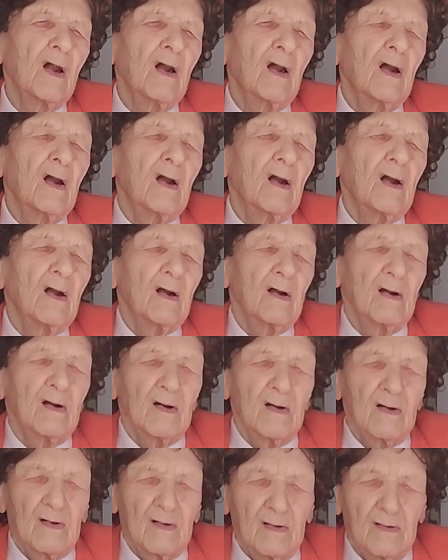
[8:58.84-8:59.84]

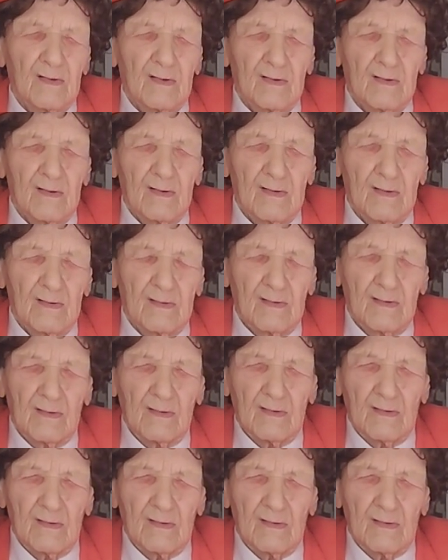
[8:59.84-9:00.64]
No one is speaking in this clip.